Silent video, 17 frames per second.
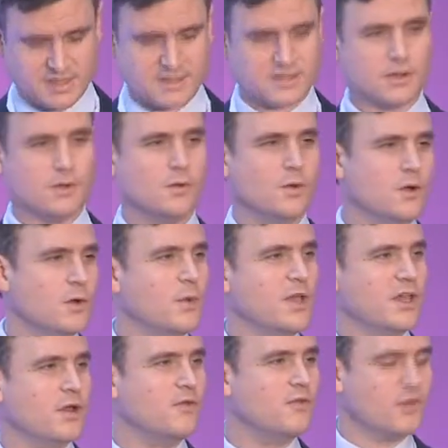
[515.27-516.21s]
So
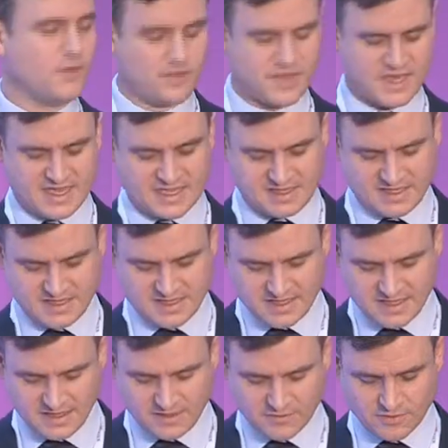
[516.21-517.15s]
we go through that
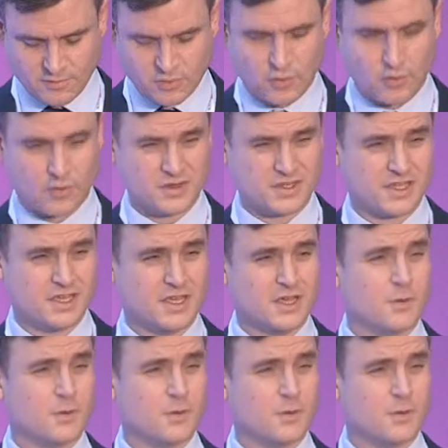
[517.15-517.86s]
in the report.